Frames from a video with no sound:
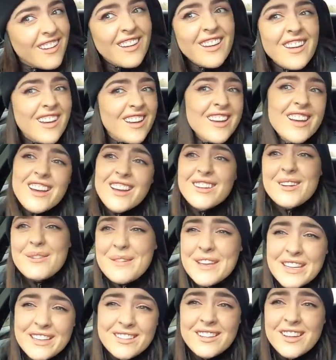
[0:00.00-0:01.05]
I
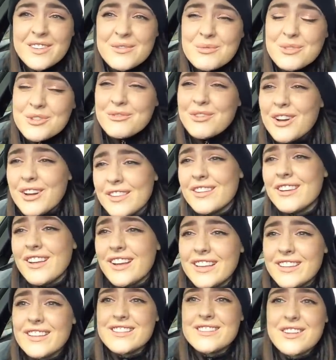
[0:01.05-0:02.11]
mean, I would rather
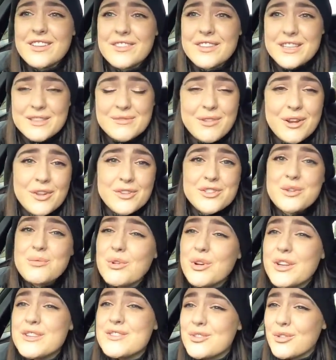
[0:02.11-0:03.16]
like this on these roads. You
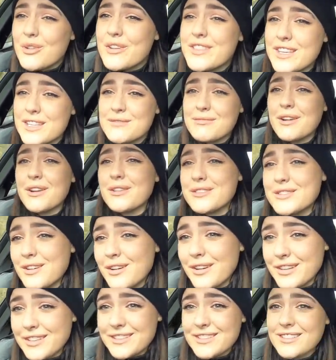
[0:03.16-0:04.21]
would enjoy these roads,
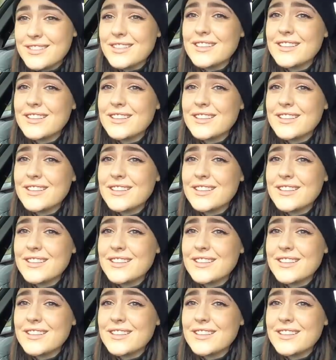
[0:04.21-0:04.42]
guys.